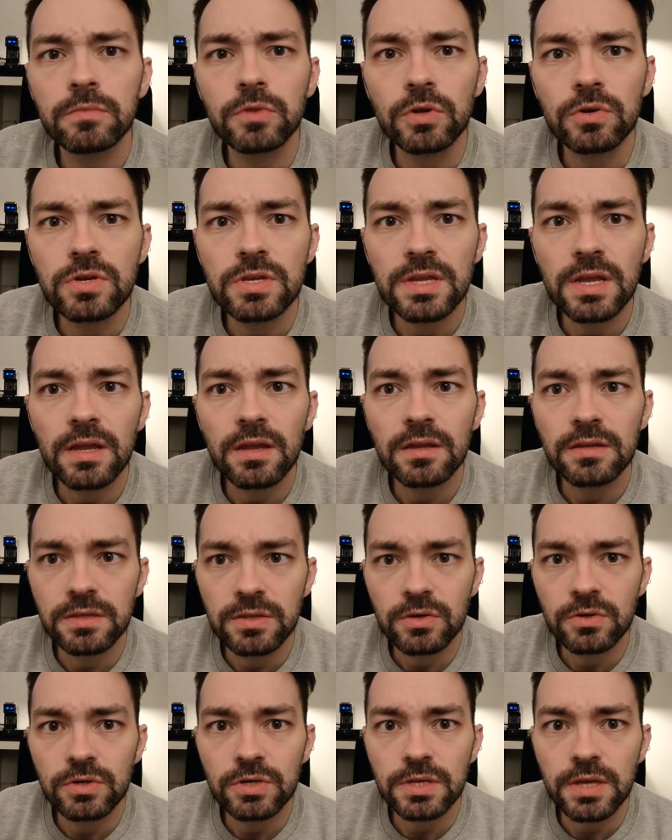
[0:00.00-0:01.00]
Thursday? It's
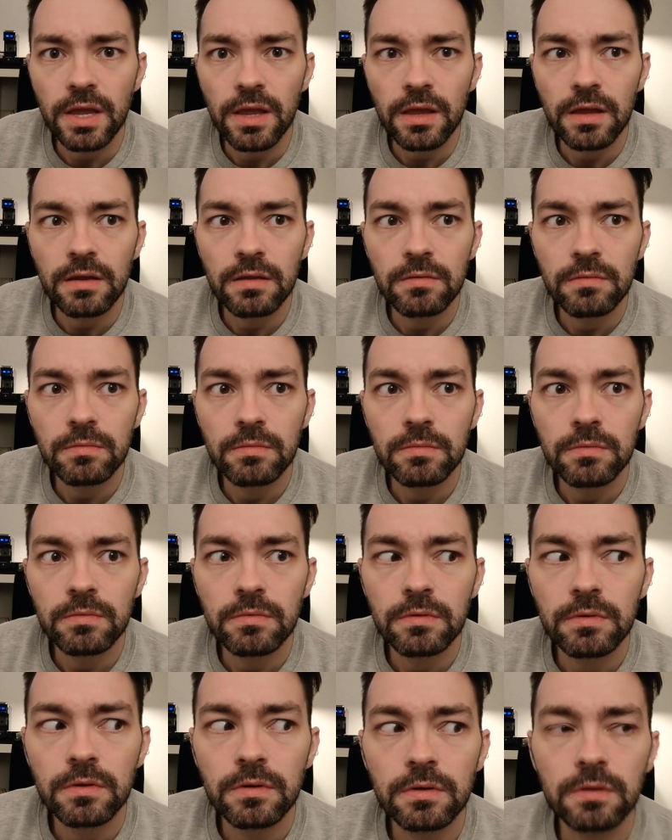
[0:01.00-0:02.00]
Thursday.
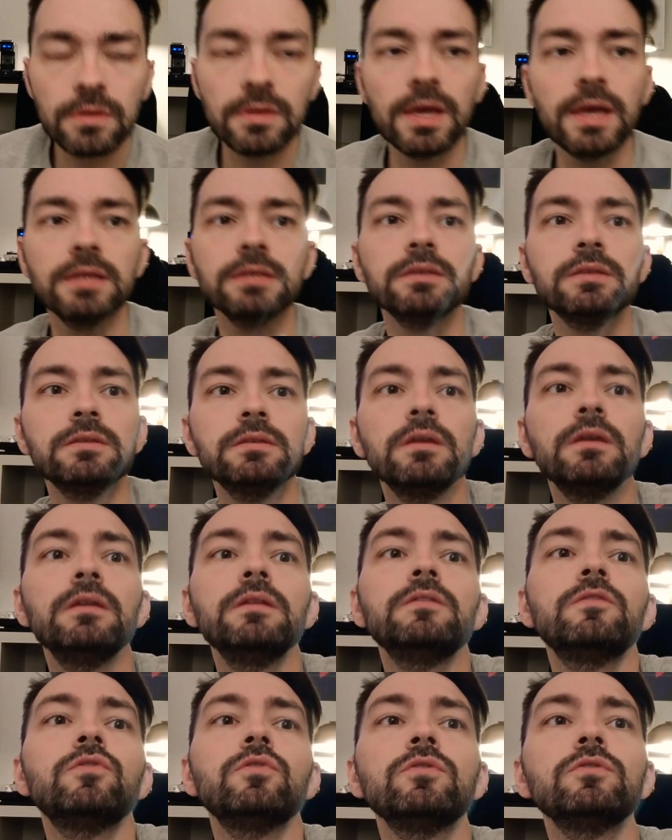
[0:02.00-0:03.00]
Yes, it
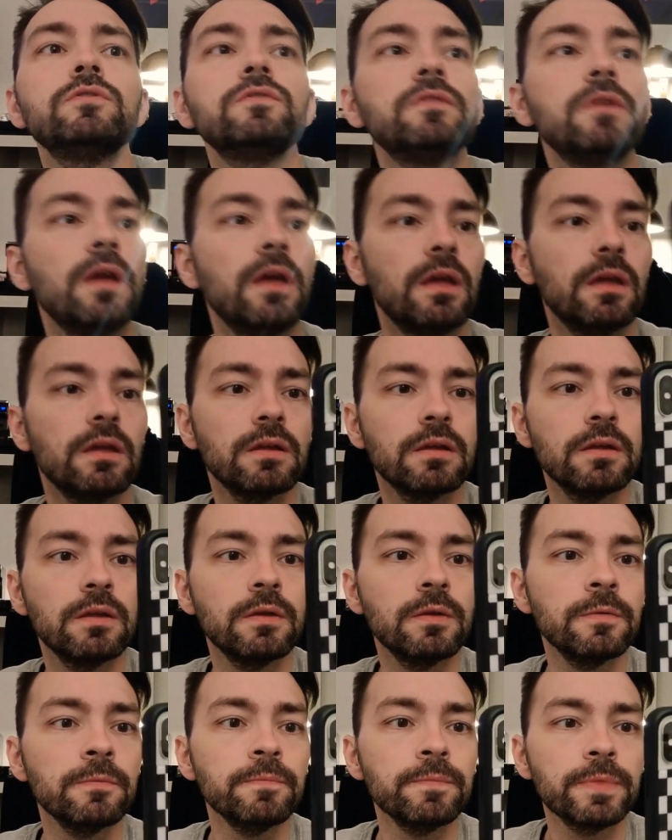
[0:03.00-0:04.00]
is Thursday,
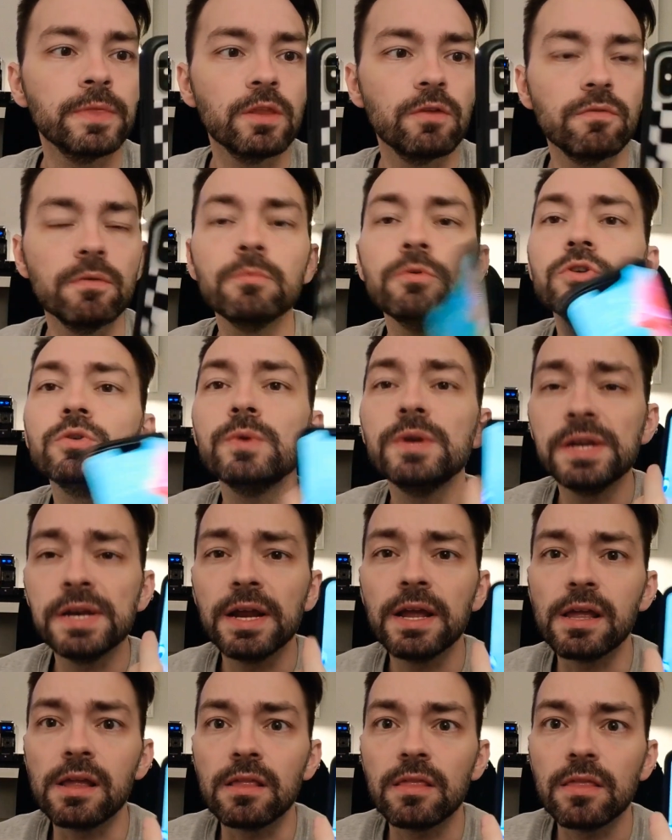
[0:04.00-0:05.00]
November
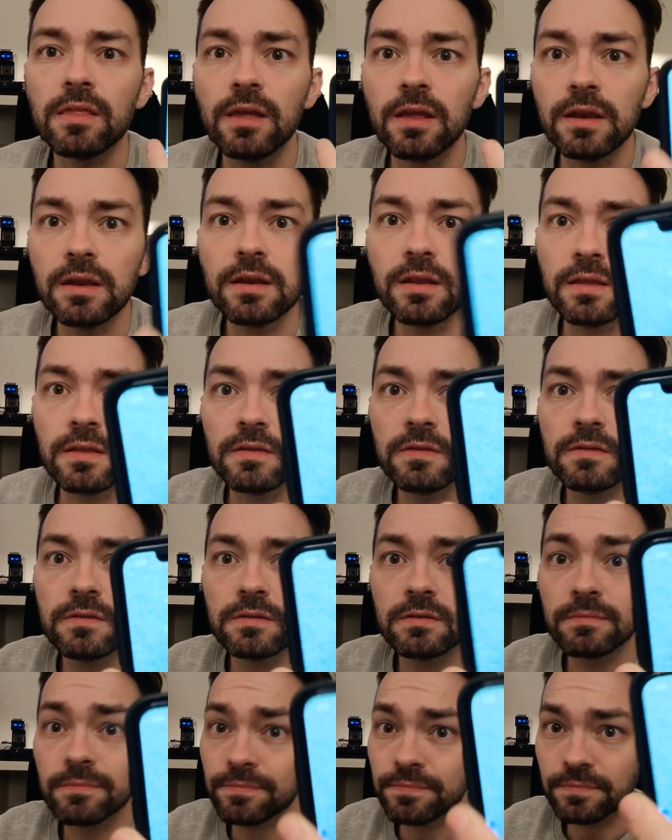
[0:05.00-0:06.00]
29th, and it
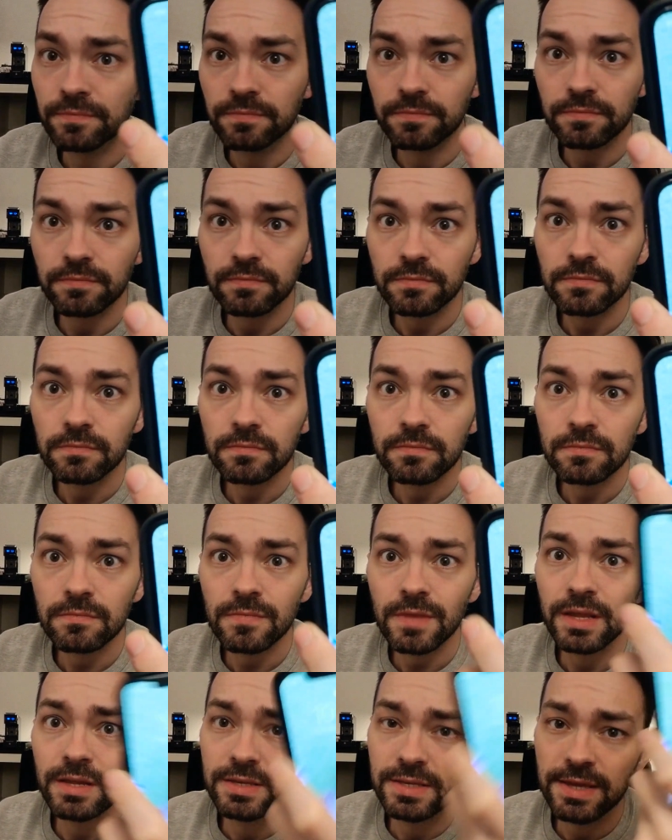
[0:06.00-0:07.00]
is
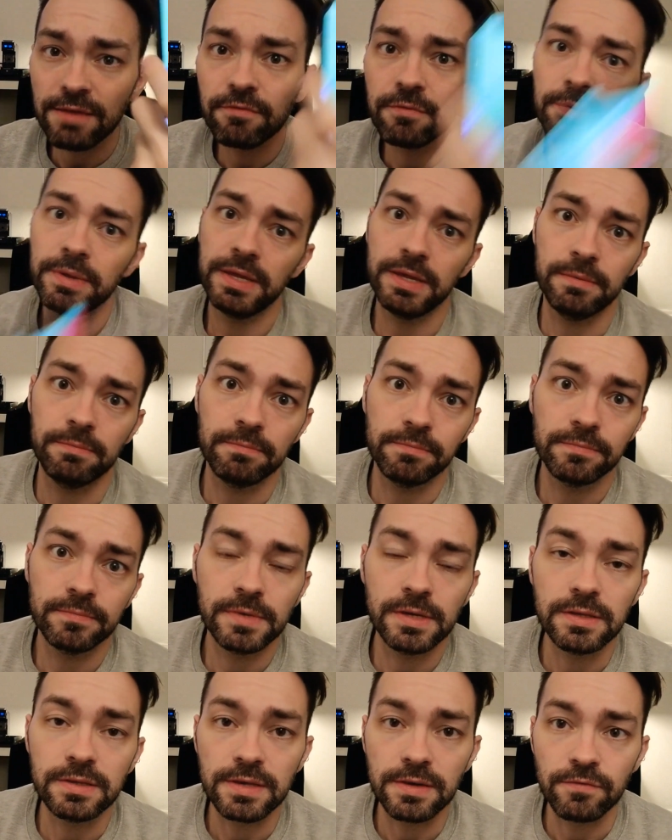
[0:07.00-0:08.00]
7 p.m.
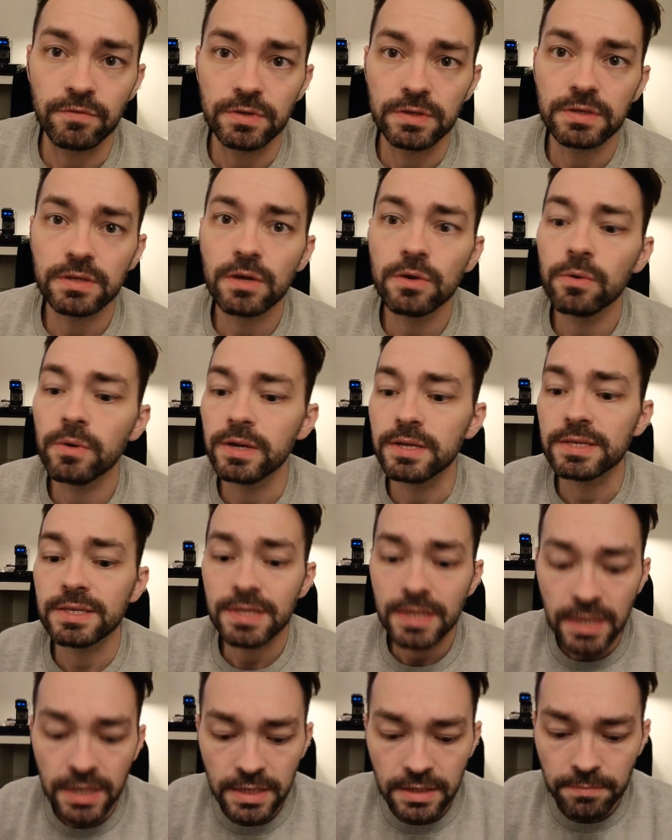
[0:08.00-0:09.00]
in San Francisco. It is
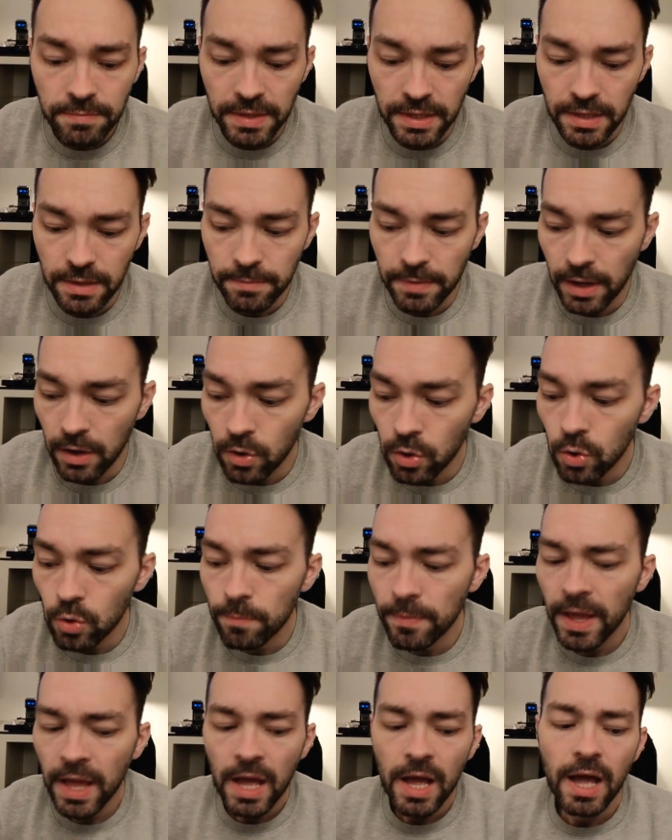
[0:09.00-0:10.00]
10 p.m. at
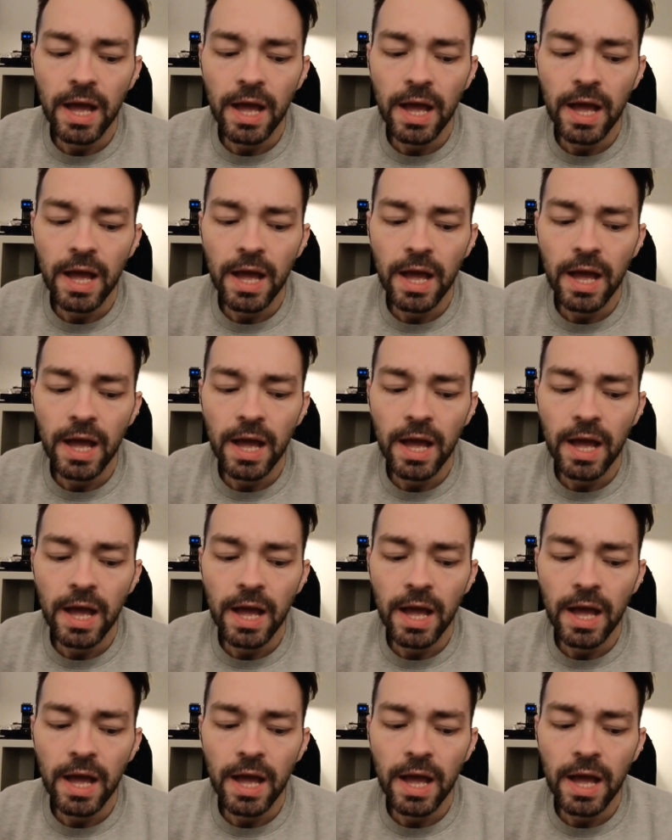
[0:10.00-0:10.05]
home.